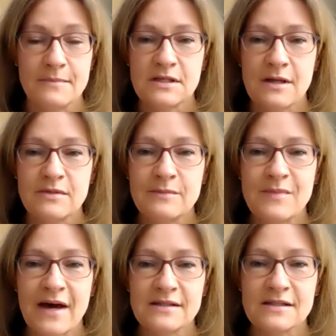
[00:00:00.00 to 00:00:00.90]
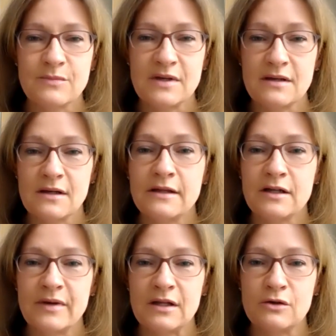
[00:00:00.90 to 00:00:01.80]
Sometimes masks can be a
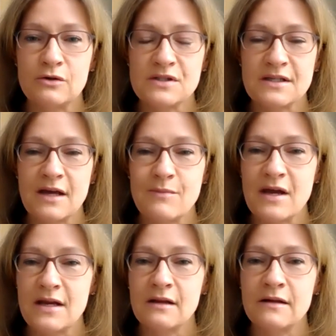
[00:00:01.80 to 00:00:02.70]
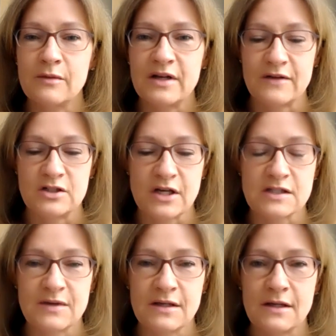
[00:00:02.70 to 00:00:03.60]
little bit loose and they may need a little bit of
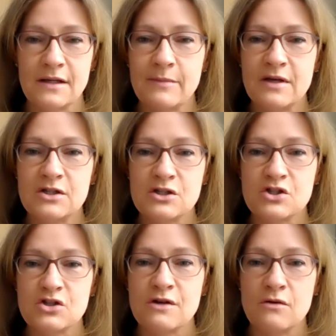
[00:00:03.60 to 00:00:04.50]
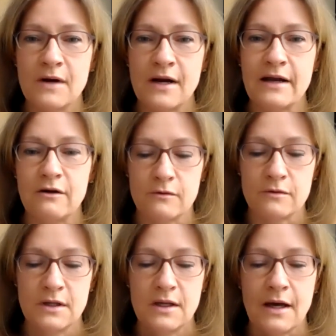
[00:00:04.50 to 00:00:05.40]
adjustment. Let me just show you what I do.
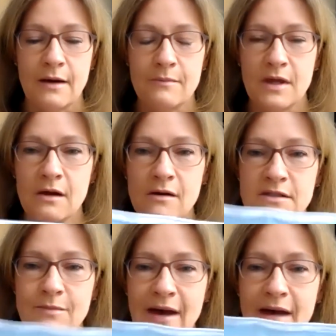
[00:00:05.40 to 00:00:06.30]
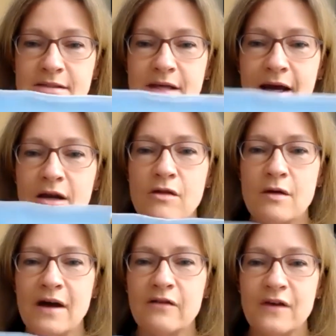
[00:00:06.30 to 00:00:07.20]
Here is a mask. I know
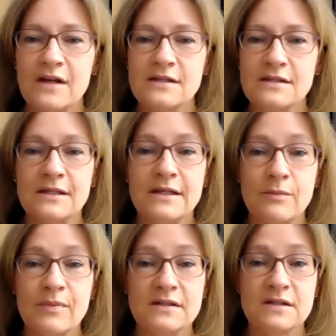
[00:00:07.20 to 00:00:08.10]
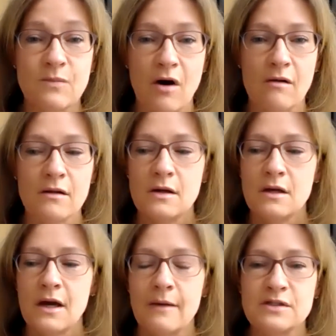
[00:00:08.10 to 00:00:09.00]
that my face is a little bit small.
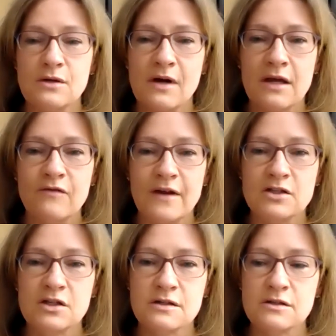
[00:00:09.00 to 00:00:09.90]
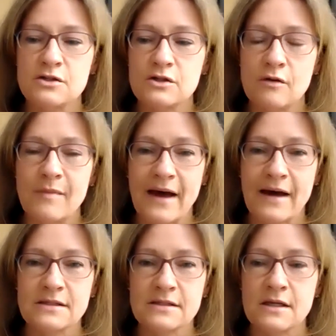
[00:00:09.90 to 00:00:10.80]
So a conventional surgical
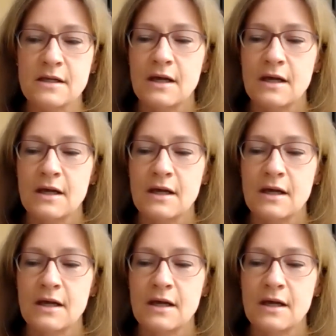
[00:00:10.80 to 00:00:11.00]
mask